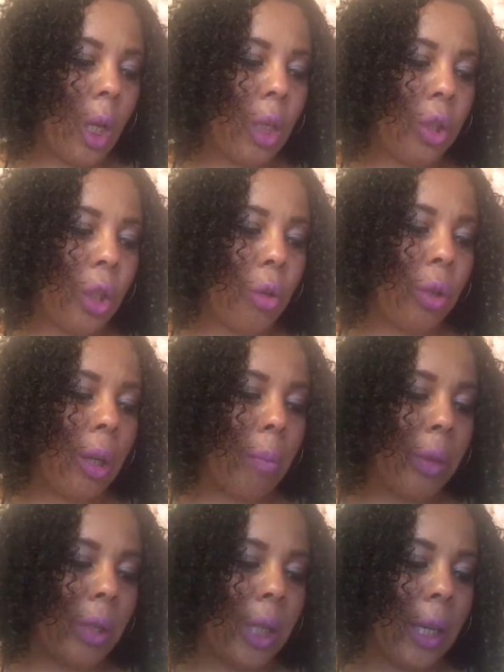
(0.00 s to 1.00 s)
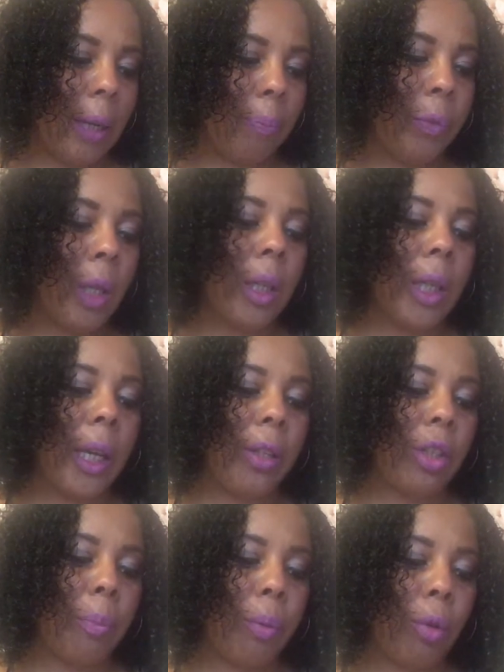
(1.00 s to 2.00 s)
So number 10, get
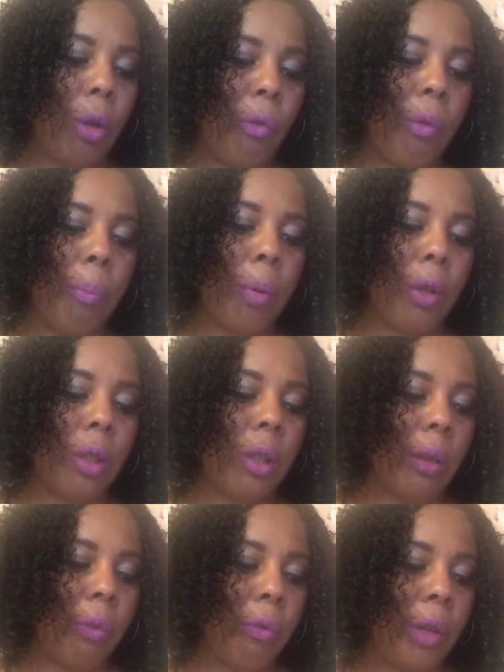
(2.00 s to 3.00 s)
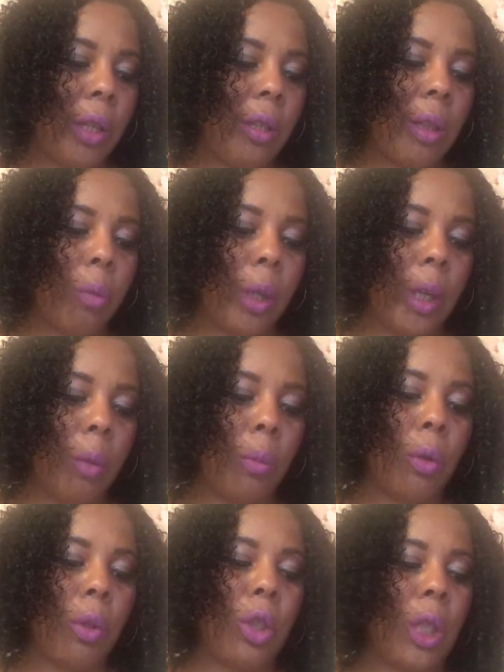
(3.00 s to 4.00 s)
support from positive friends that will help
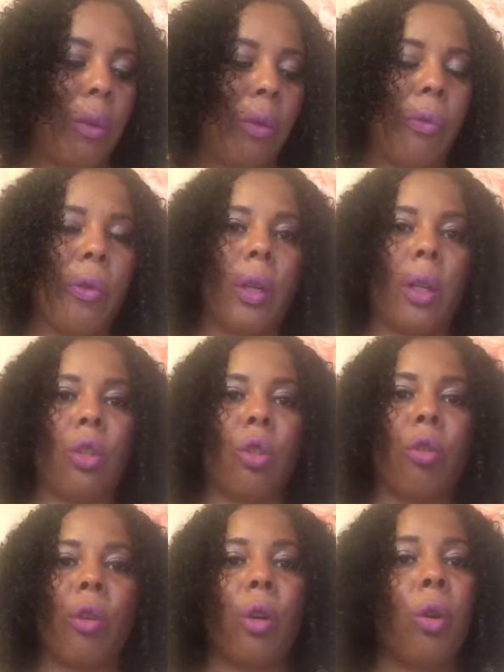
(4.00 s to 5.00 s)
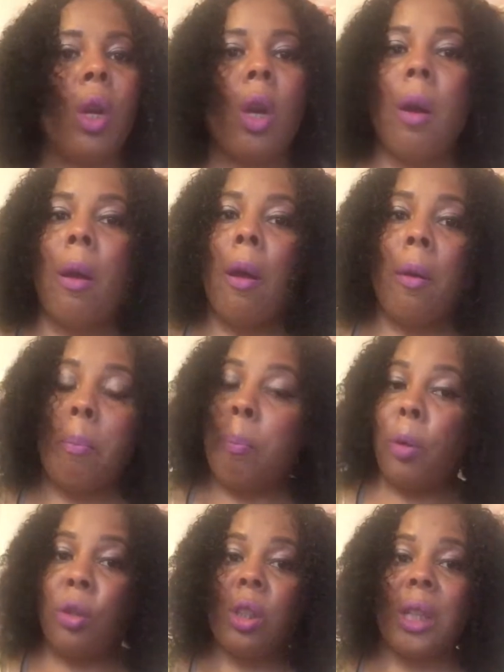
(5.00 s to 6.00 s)
you achieve your financial goal.
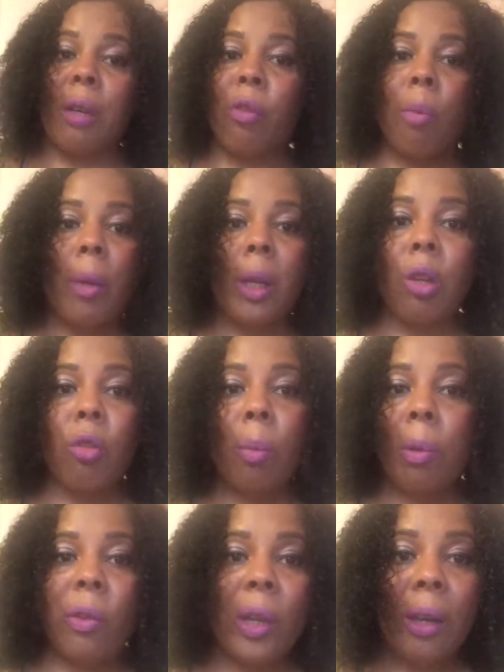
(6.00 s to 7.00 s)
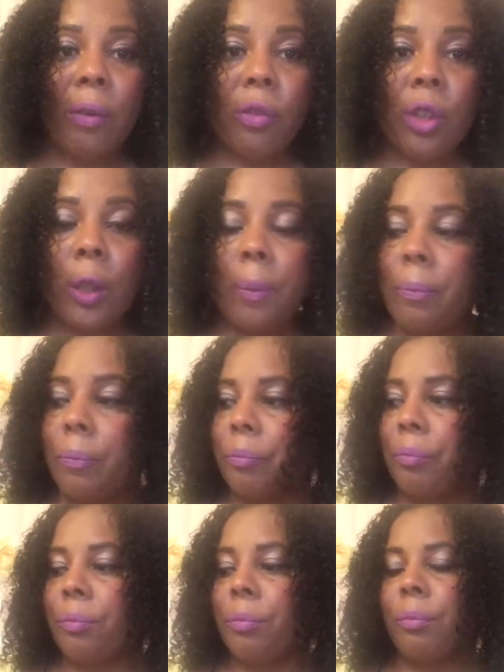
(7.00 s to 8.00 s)
Put together a money group if you have to.
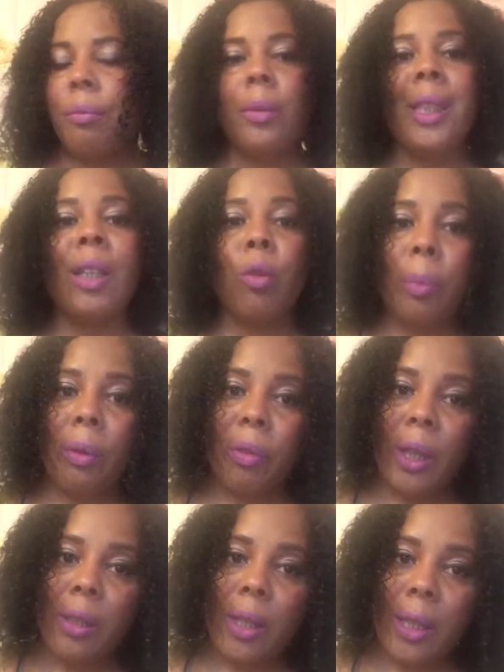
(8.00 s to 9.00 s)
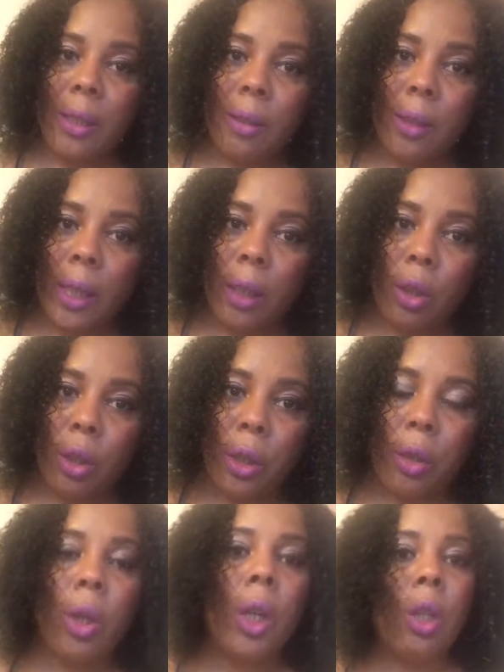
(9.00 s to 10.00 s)
It will be fantastic, you
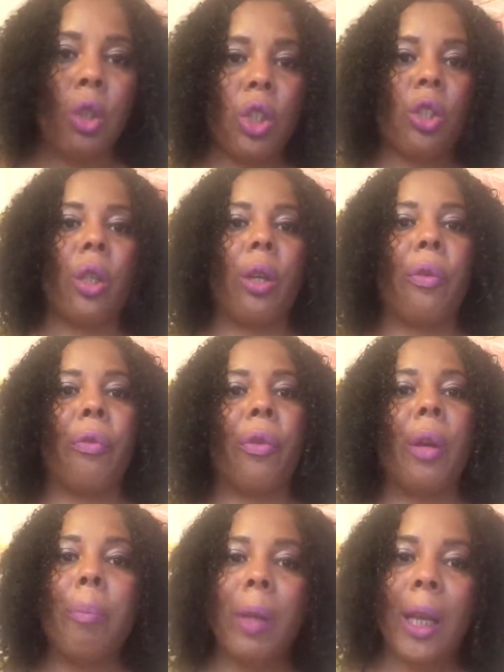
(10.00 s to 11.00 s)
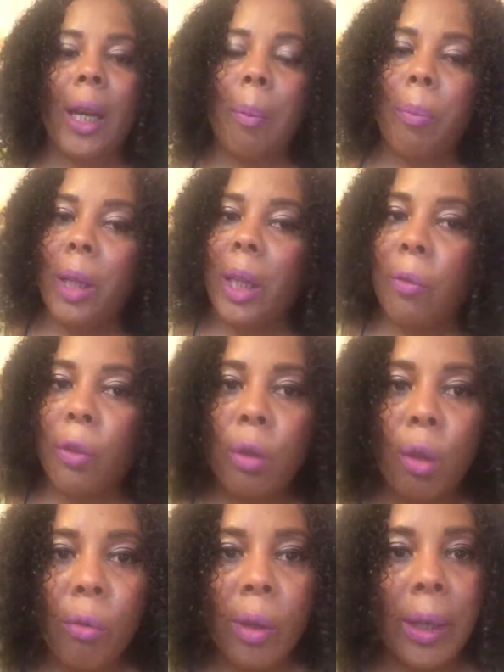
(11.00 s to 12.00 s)
know. Just go for it. Be happy. If you're
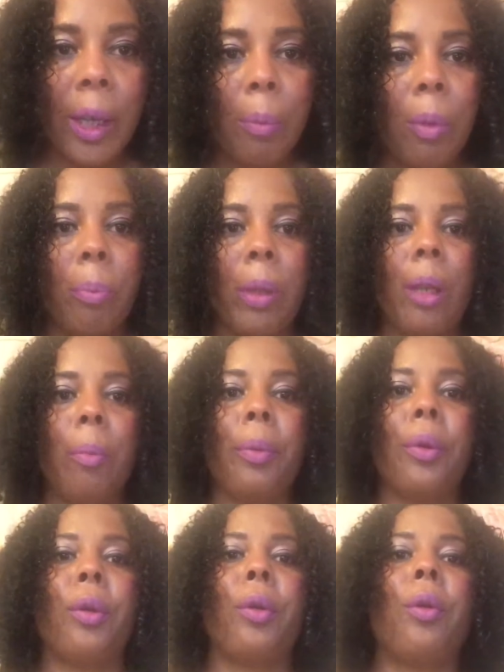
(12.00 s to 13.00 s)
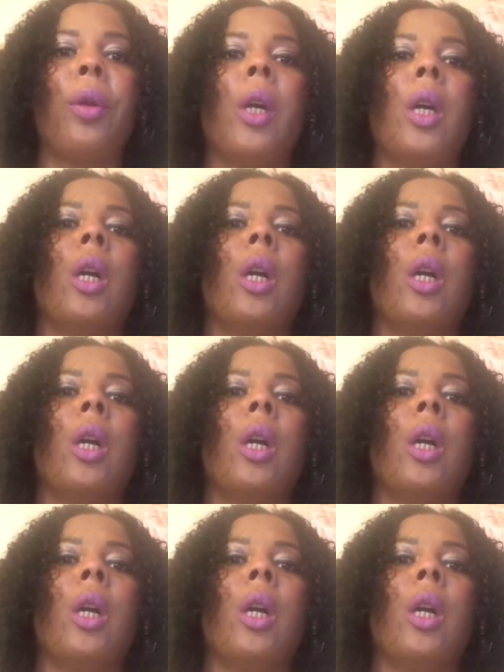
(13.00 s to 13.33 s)
not around happy people,